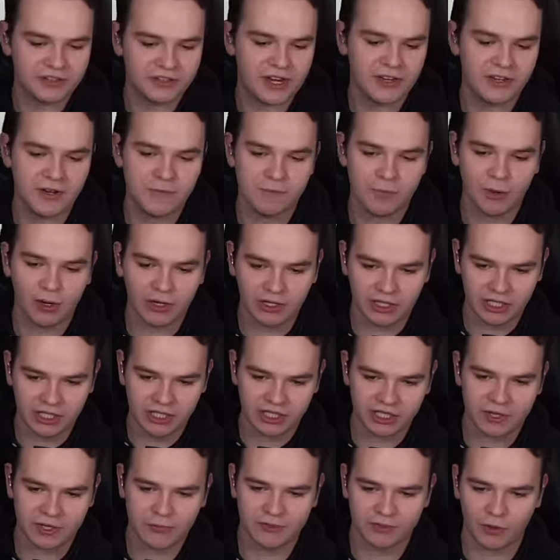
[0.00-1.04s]
this Hindenburg
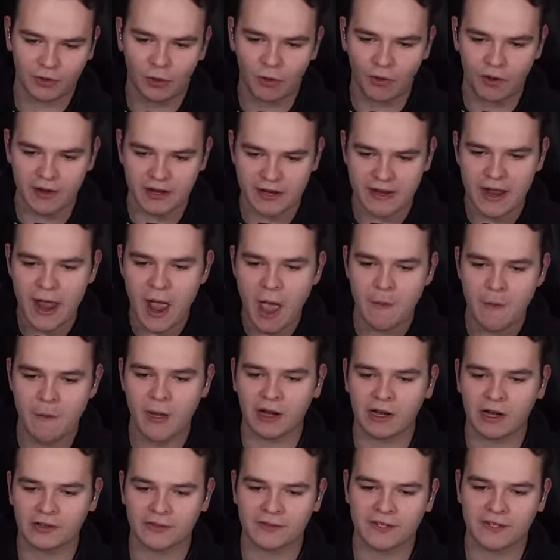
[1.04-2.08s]
airship is already
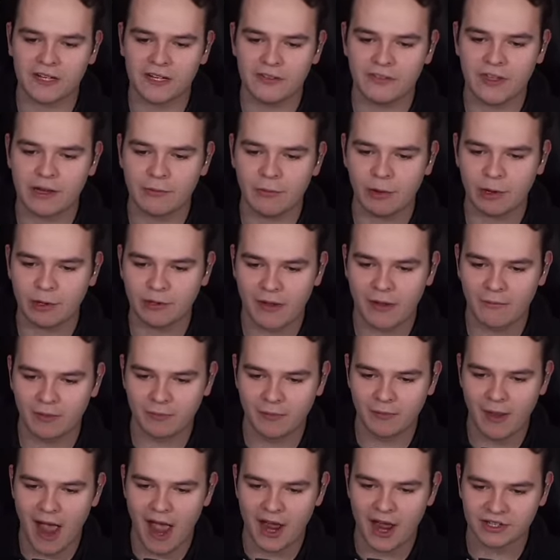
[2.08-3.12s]
bigger than anything we could
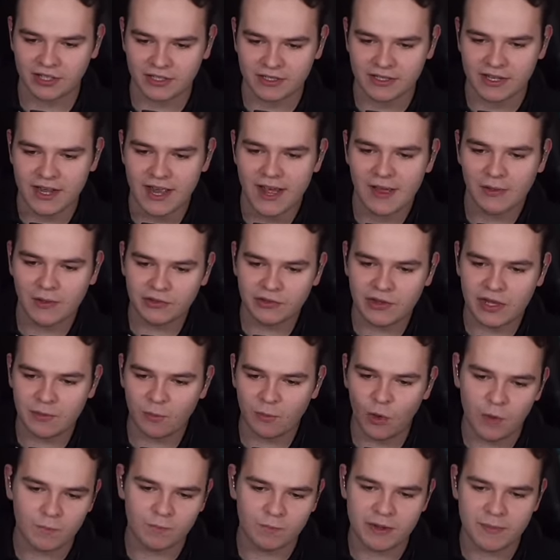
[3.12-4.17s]
ever imagine, this
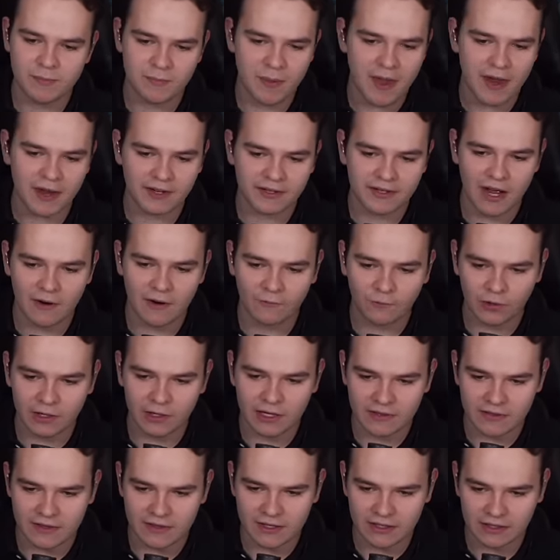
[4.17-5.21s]
thing wouldn't be big enough for
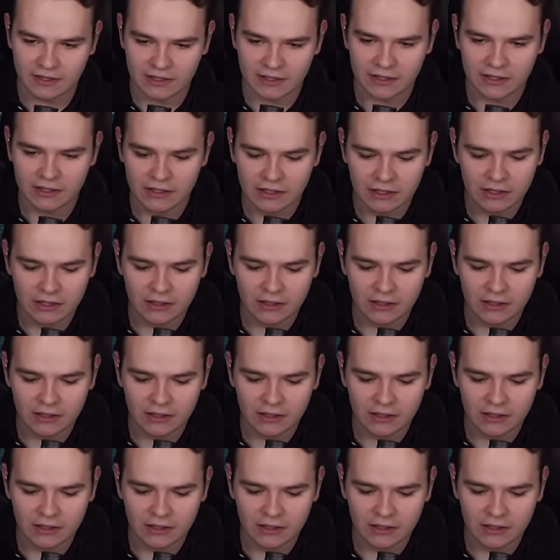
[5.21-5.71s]
anything...